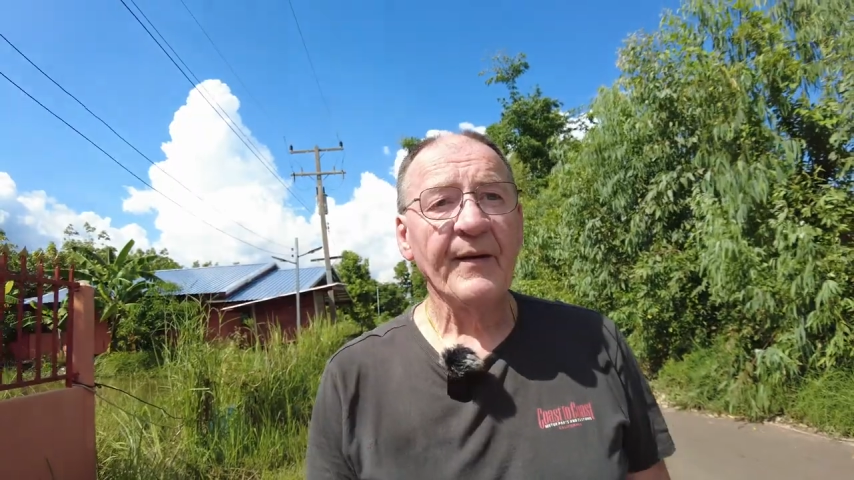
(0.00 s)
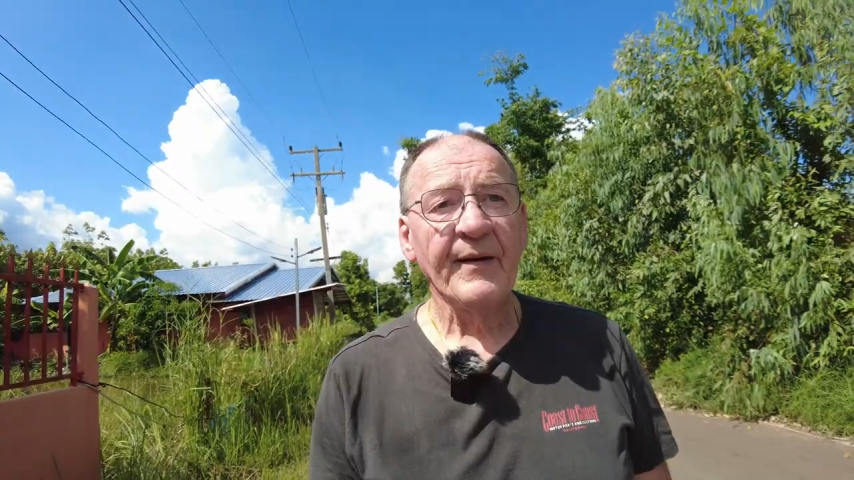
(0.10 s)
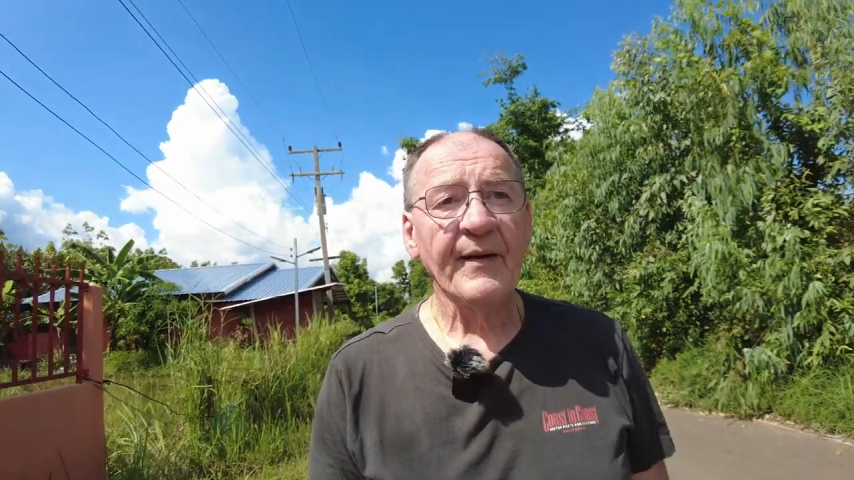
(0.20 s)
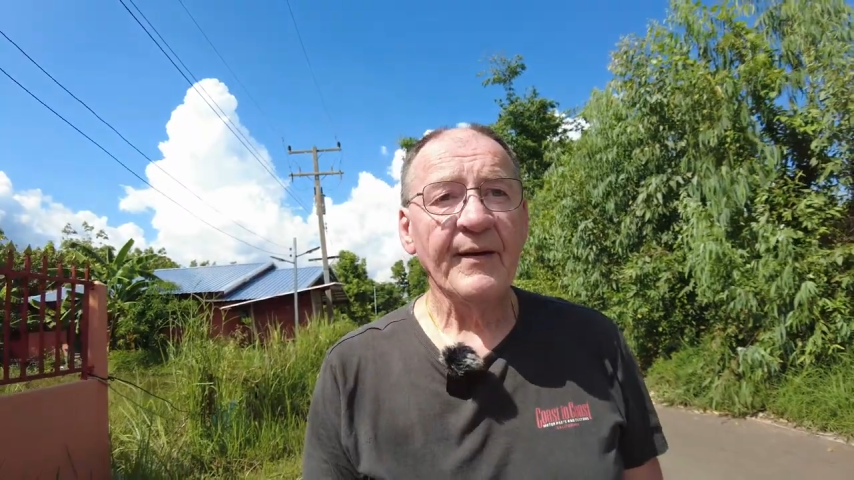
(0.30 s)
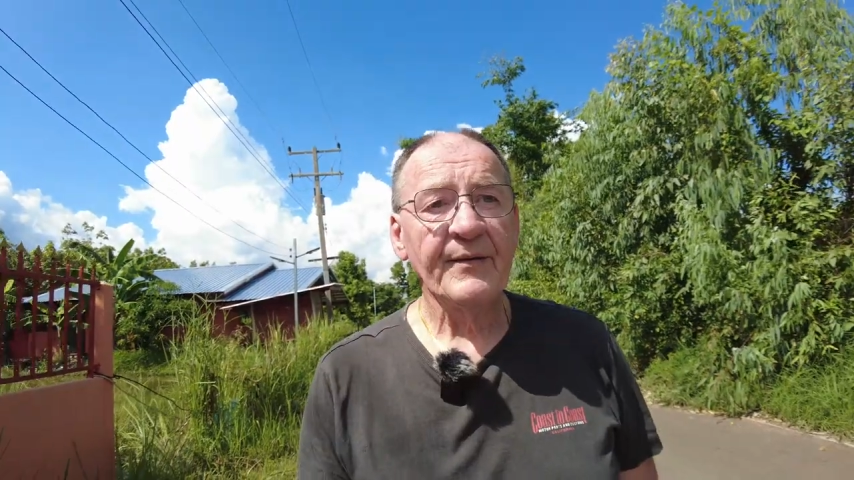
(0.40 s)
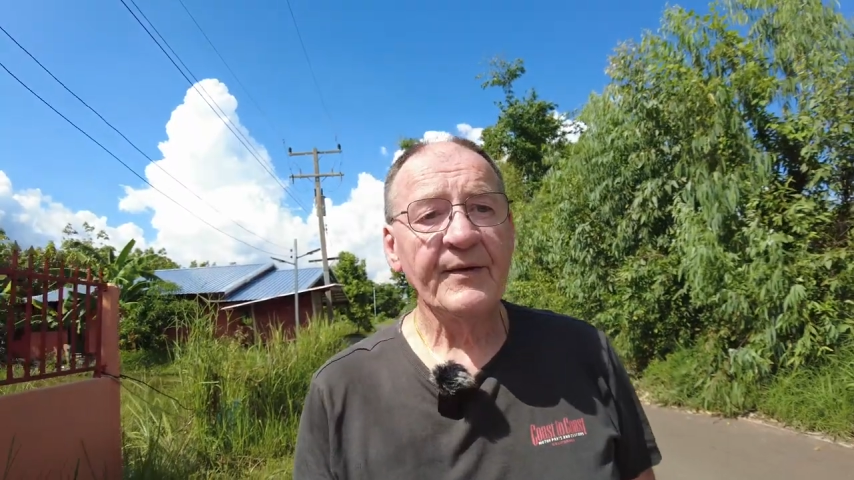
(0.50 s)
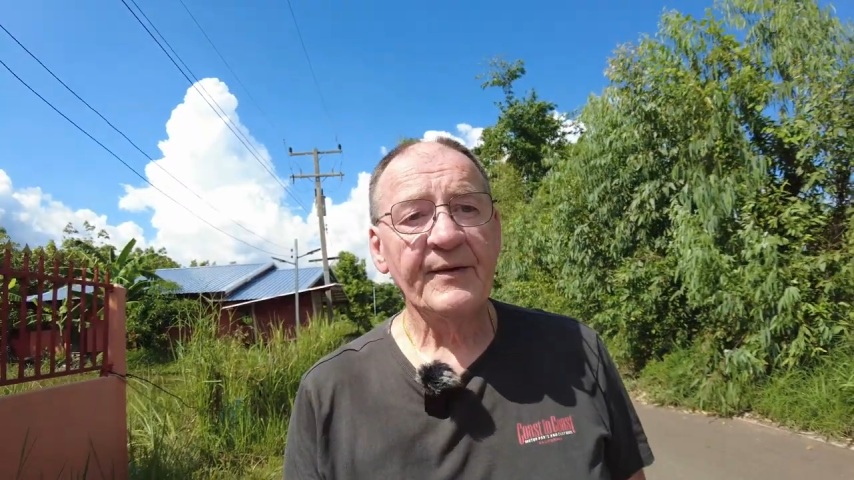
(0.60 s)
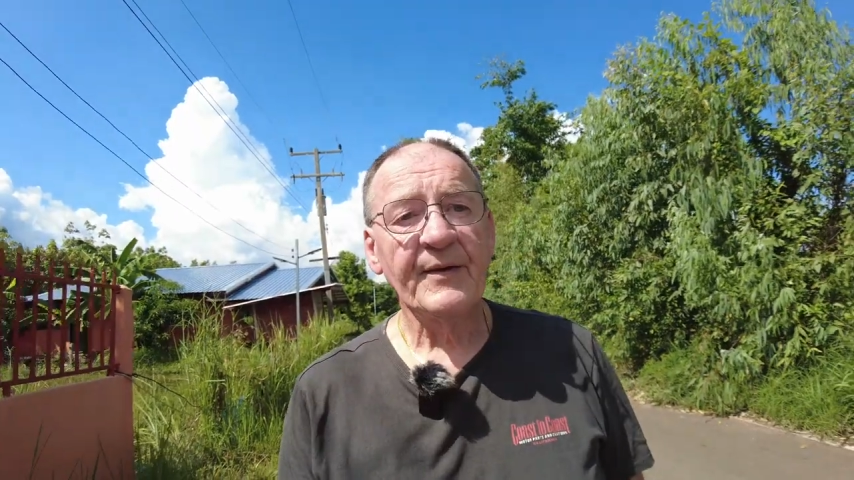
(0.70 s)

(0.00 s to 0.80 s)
And